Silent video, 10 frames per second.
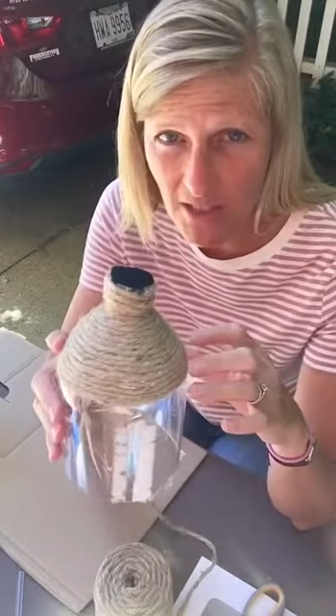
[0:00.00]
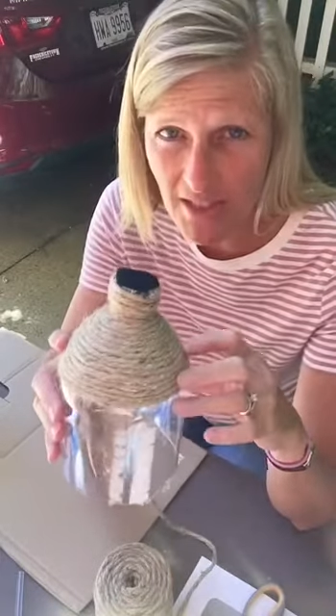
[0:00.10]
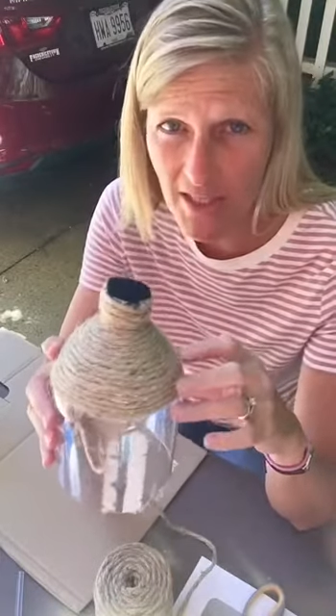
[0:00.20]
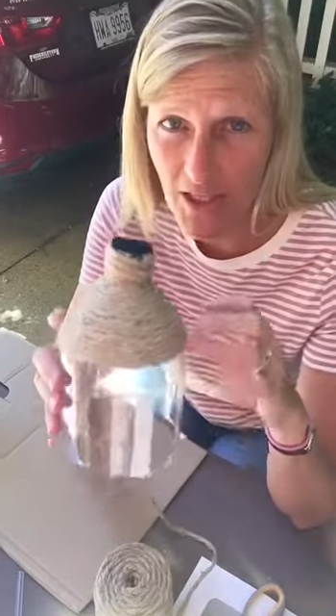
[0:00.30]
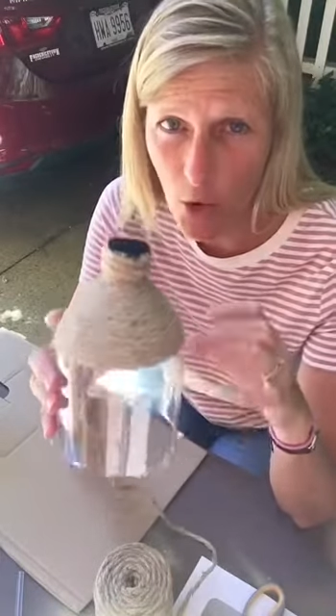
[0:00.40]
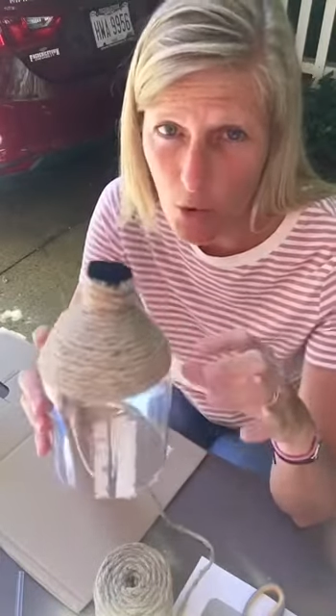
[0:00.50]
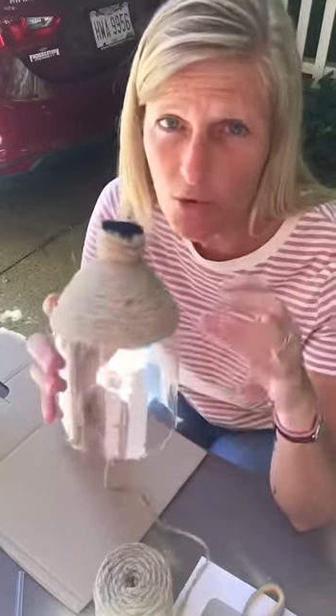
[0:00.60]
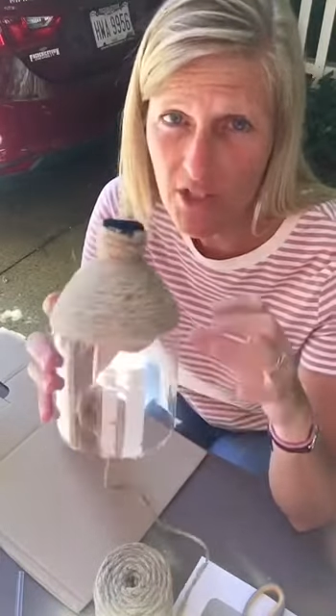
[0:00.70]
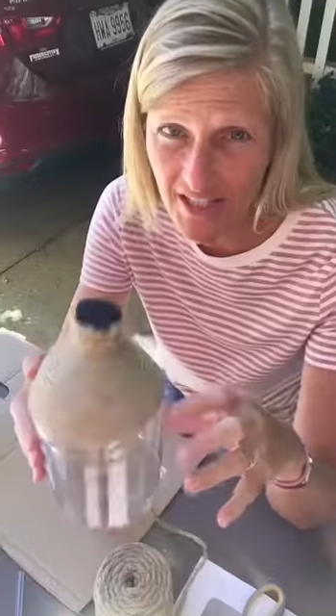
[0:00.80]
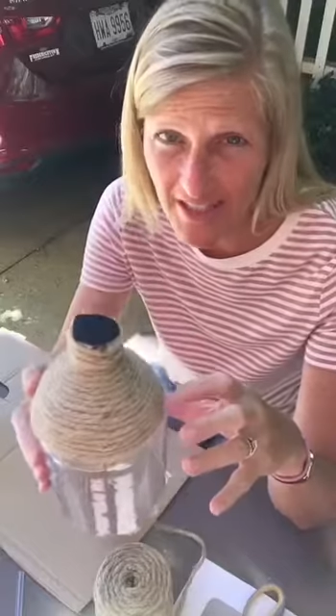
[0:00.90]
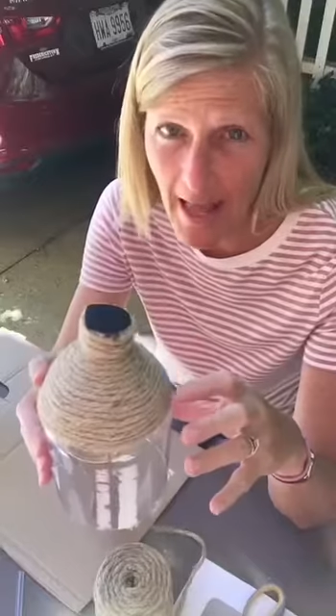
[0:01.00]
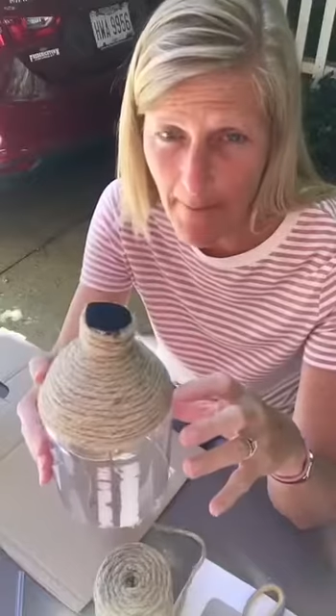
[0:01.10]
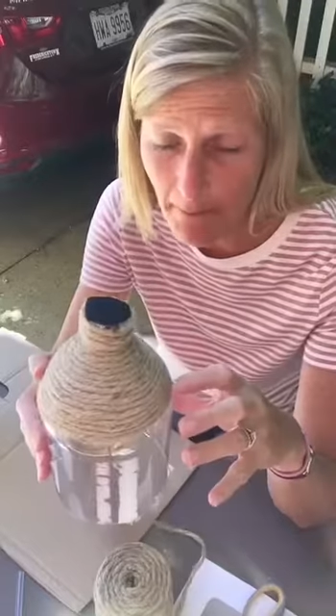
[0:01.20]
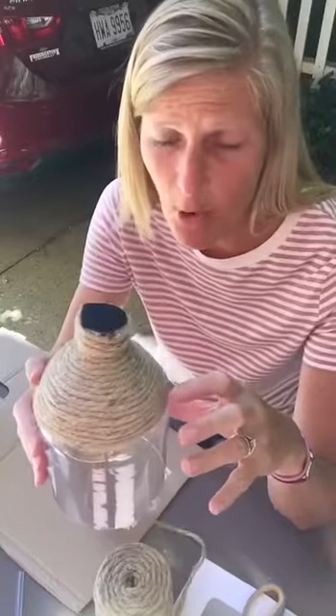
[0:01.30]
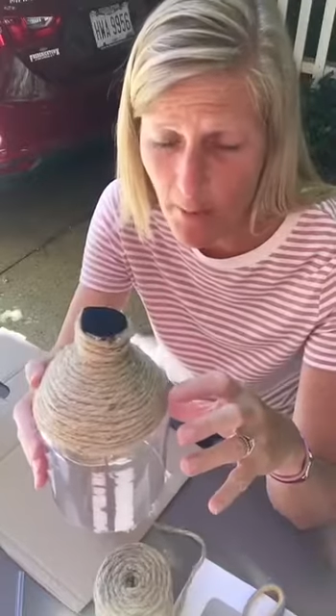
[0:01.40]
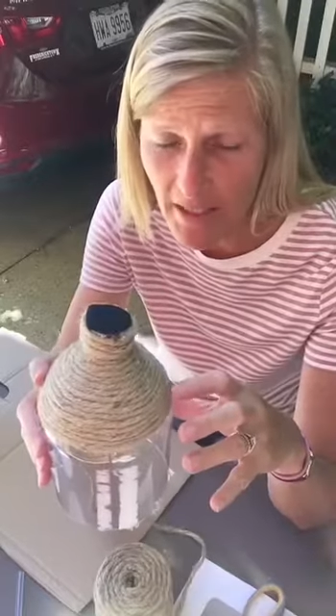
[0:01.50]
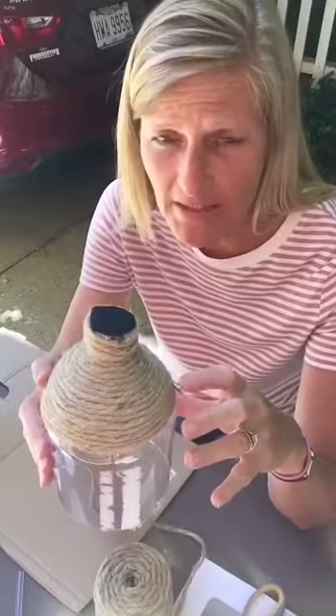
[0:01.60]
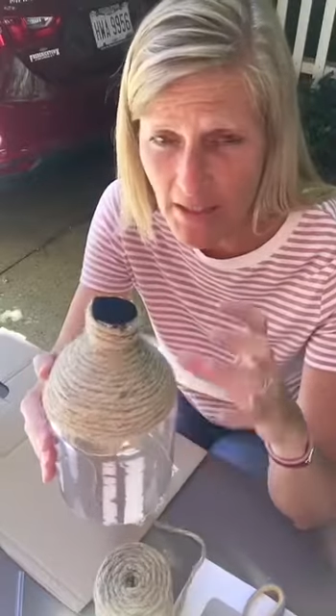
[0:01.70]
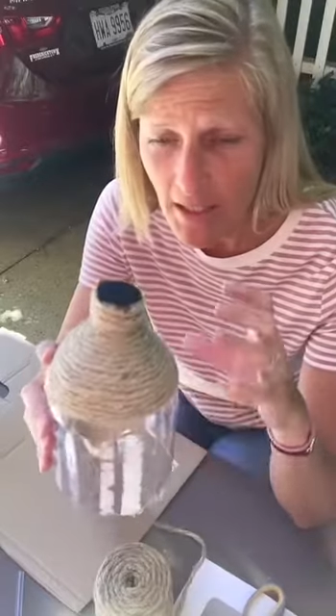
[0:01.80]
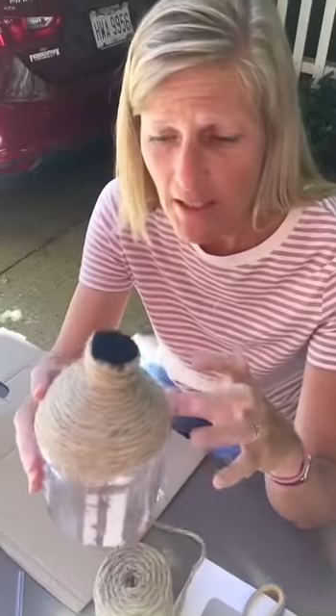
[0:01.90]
it's like an old snap moment.